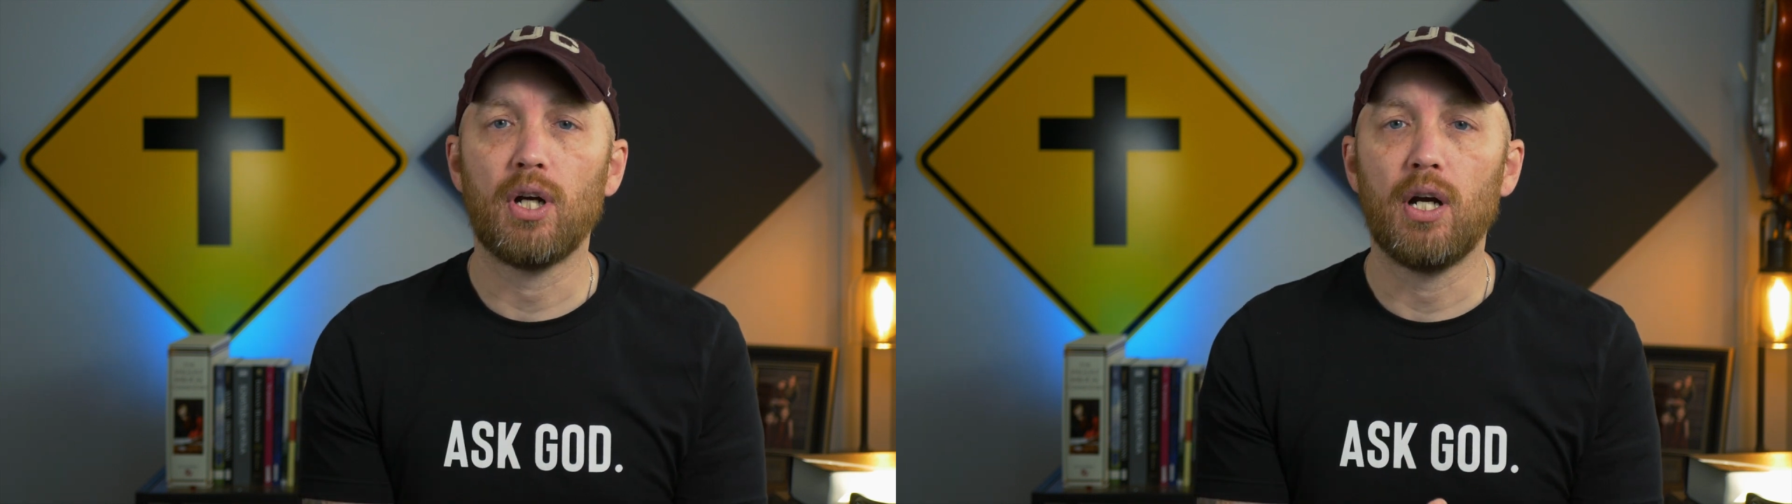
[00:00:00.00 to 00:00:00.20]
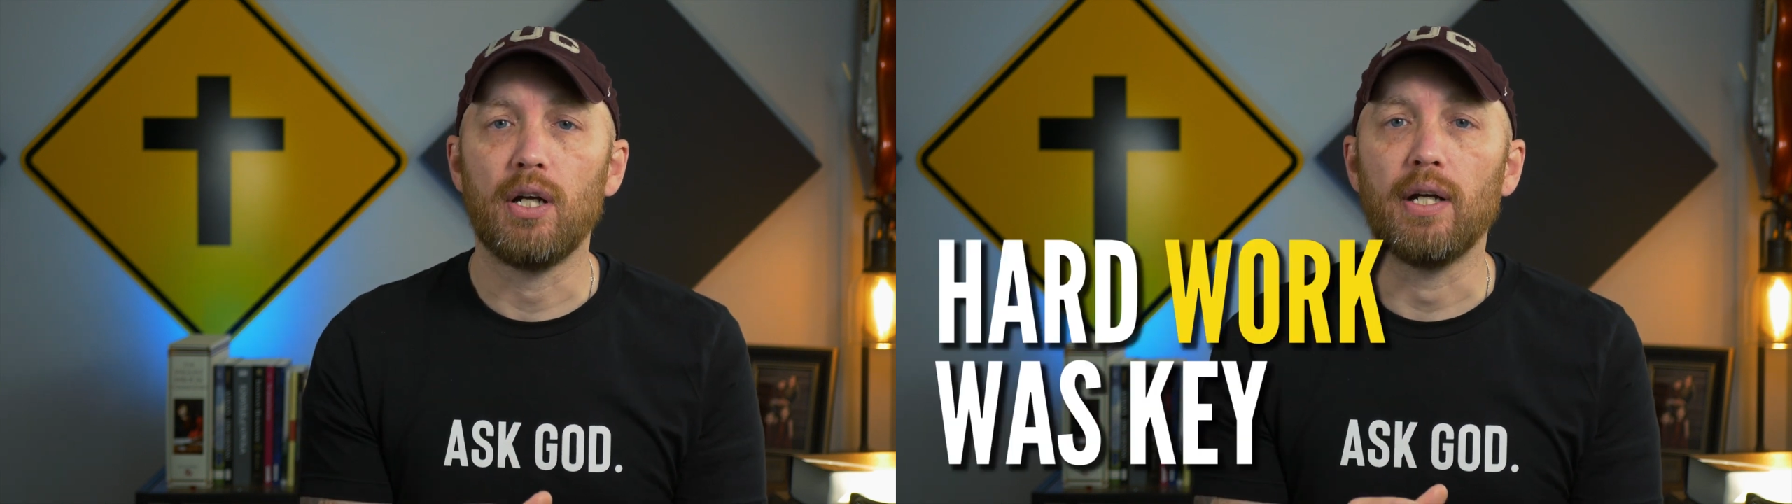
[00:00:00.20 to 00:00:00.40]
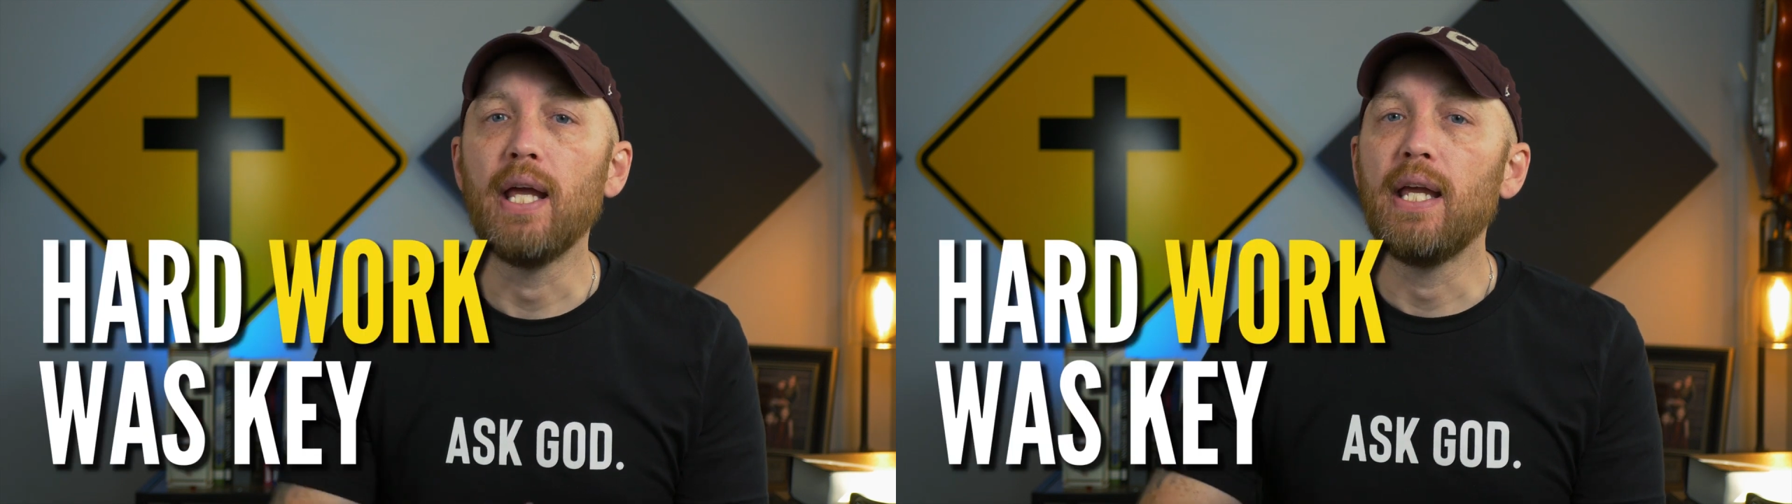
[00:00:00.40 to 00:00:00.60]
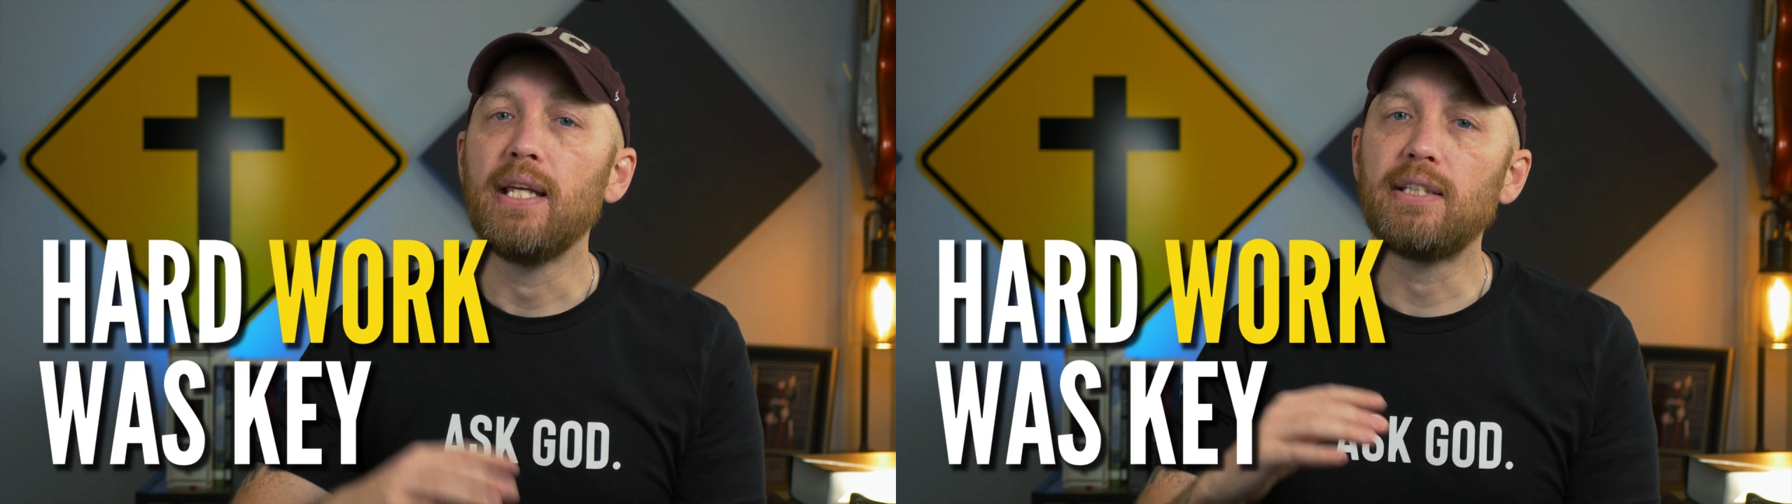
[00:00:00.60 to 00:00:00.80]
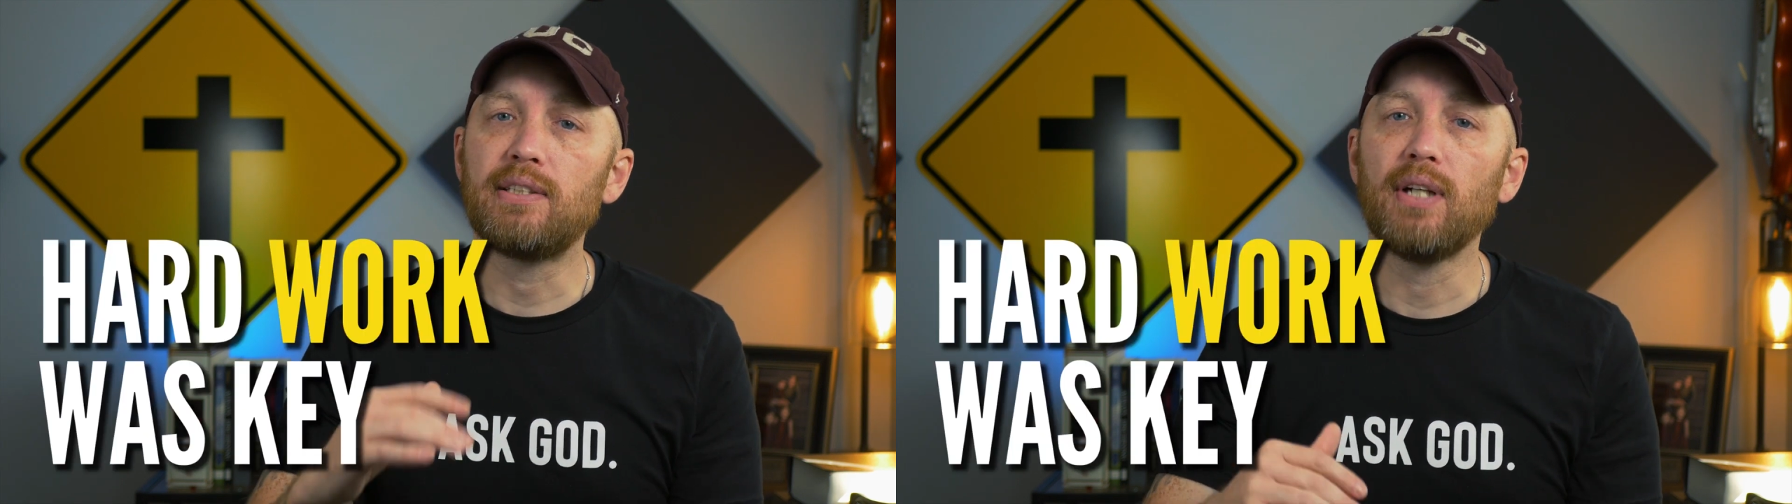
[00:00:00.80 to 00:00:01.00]
hard.
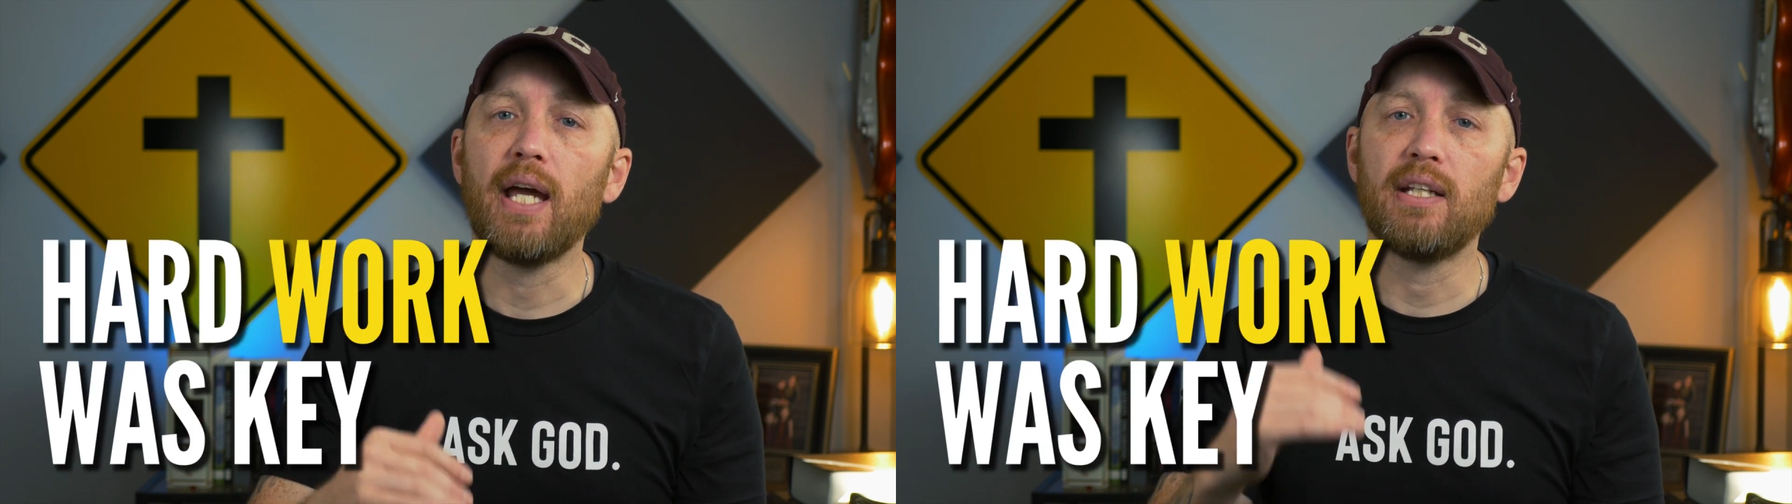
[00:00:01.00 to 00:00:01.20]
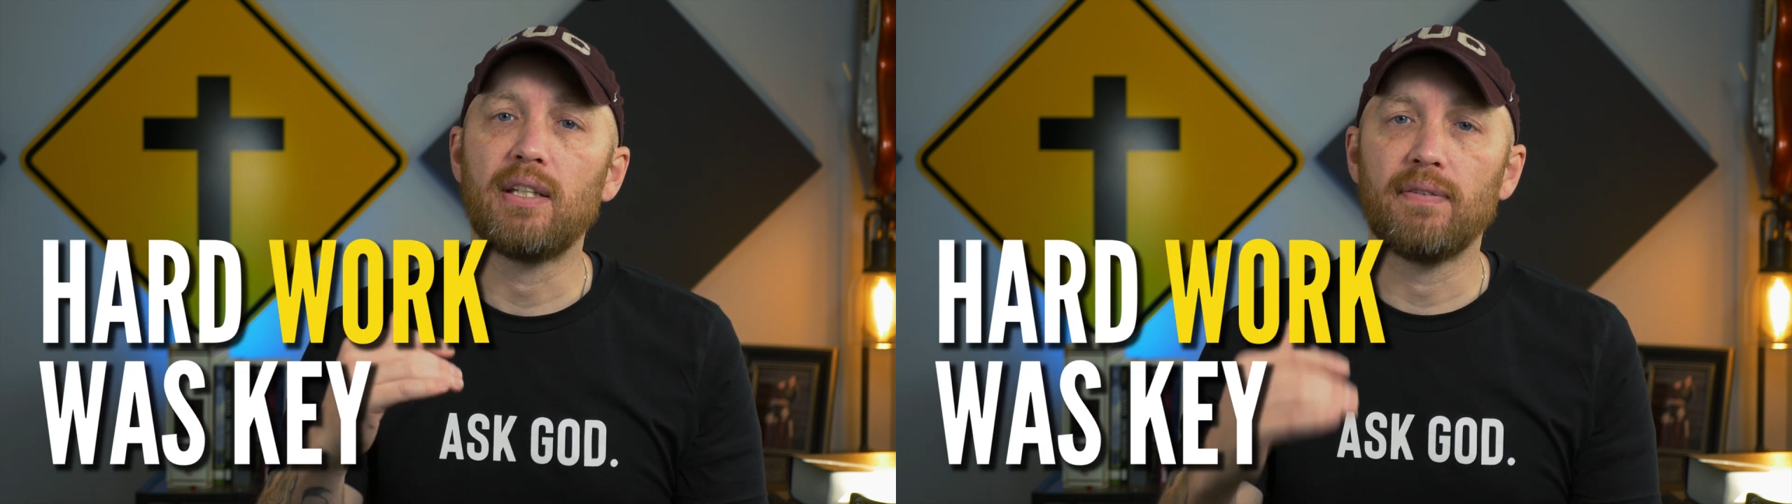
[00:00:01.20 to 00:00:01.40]
He still had to